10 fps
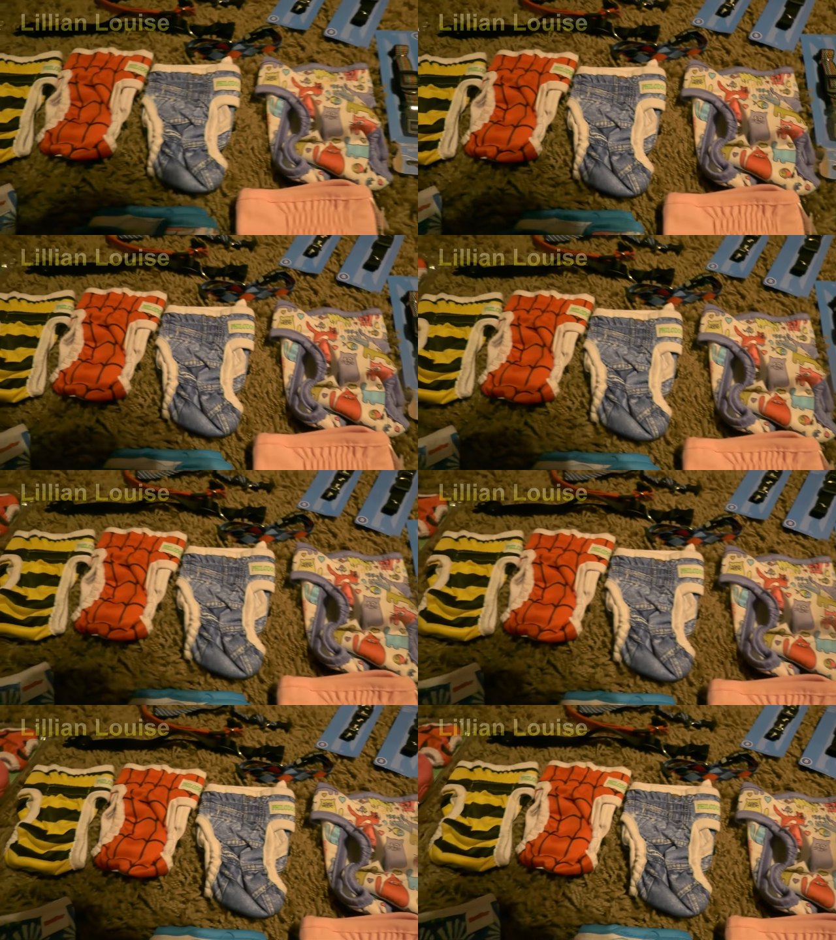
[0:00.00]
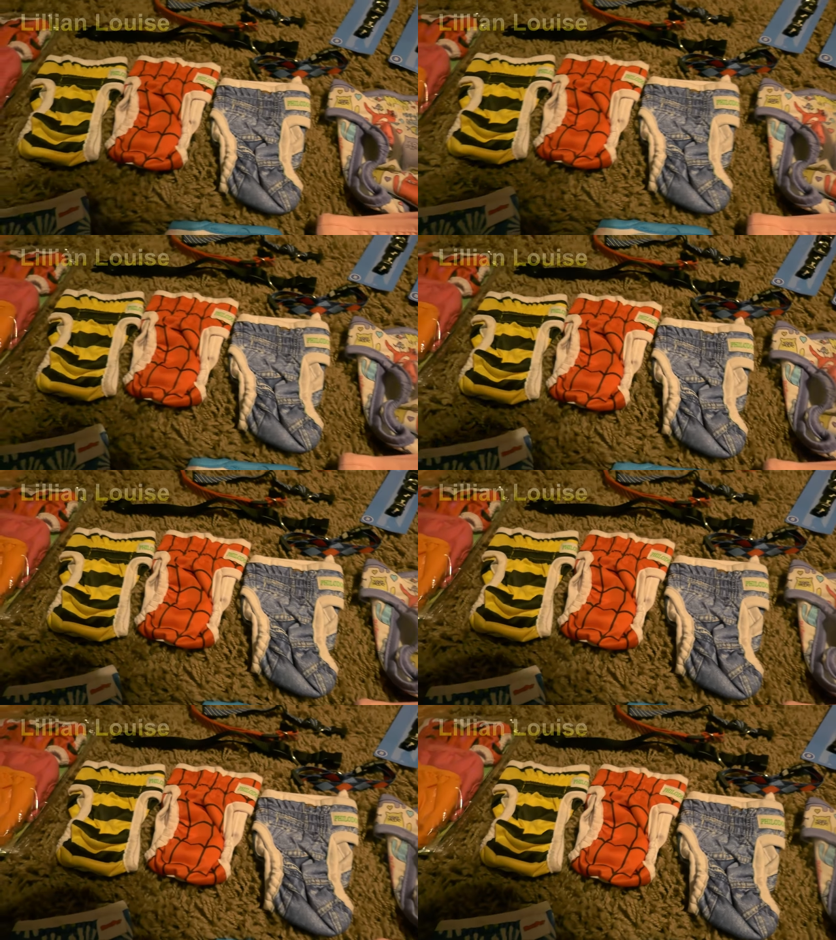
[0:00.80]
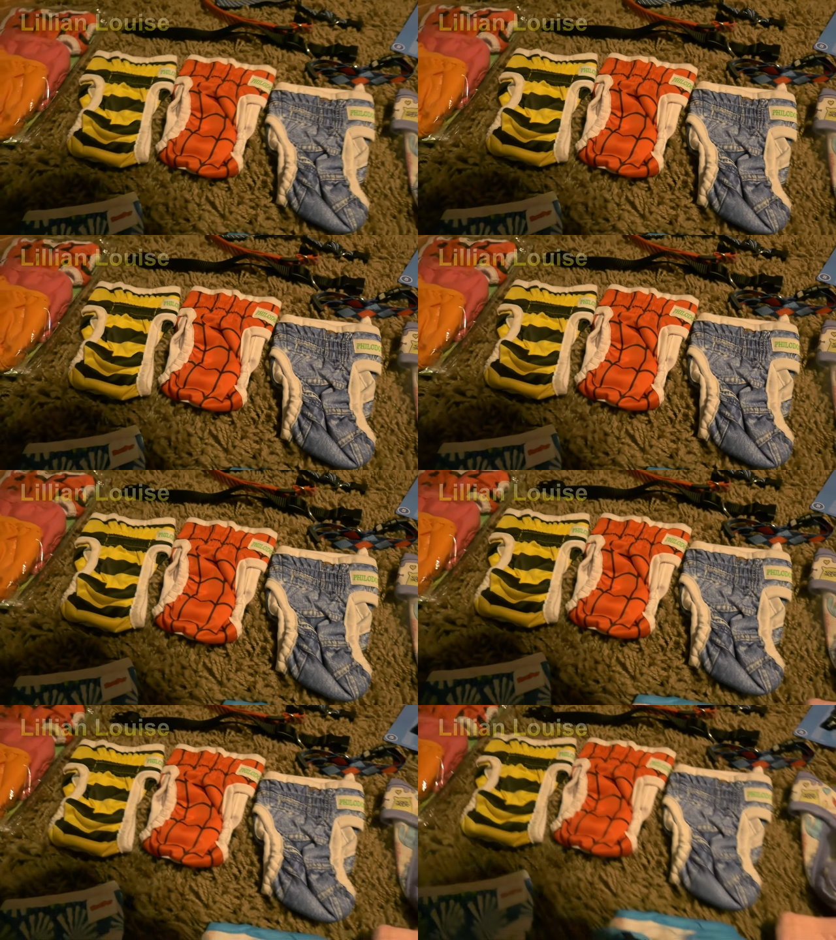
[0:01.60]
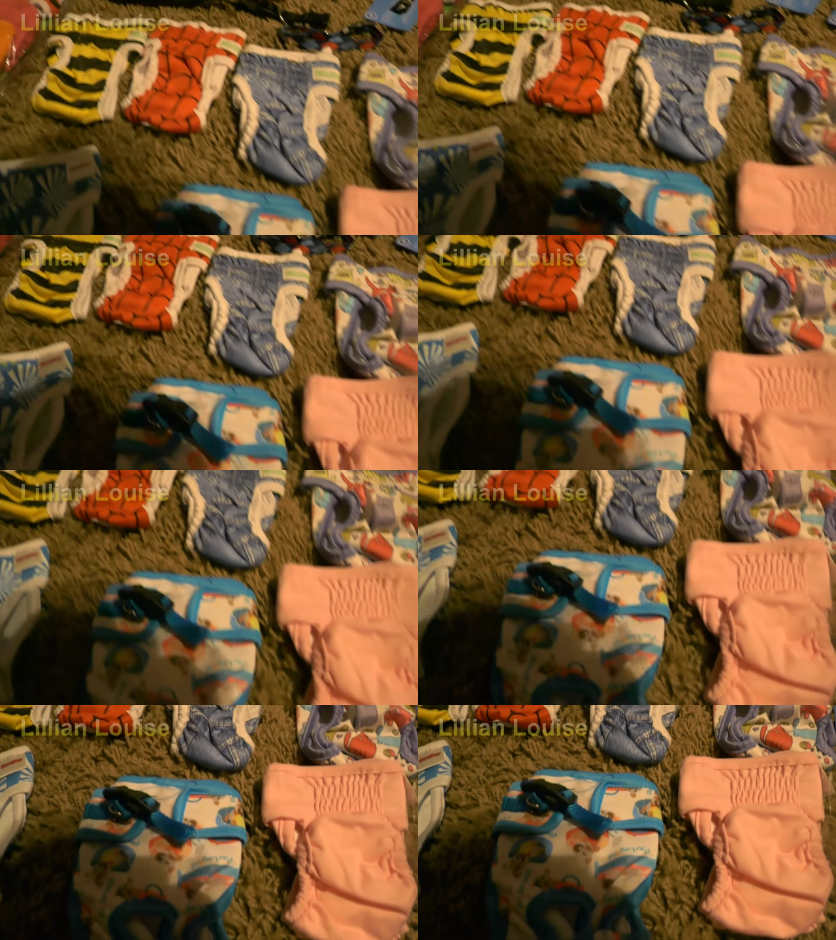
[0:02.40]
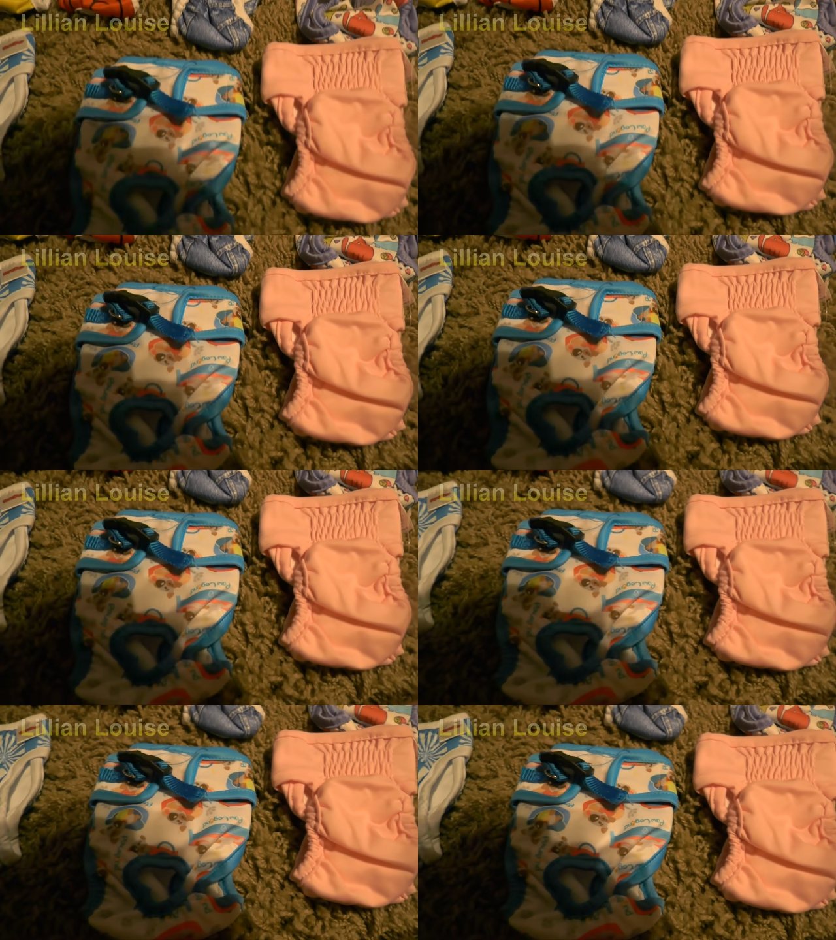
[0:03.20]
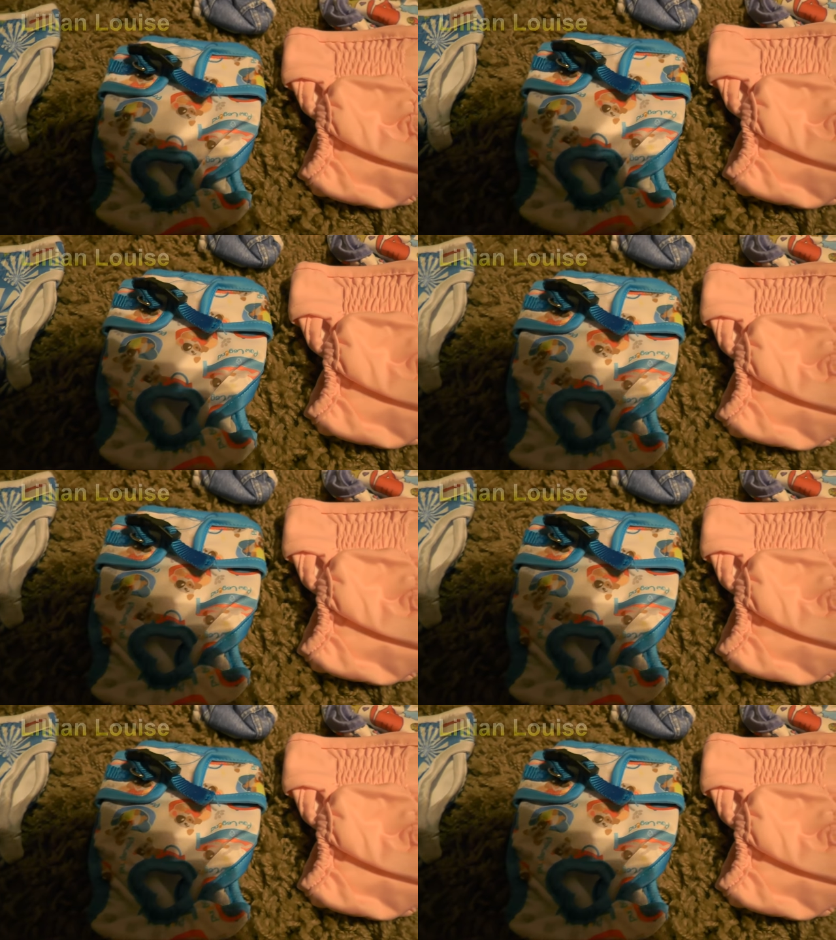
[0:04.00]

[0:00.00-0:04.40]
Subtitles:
(no speaker visible)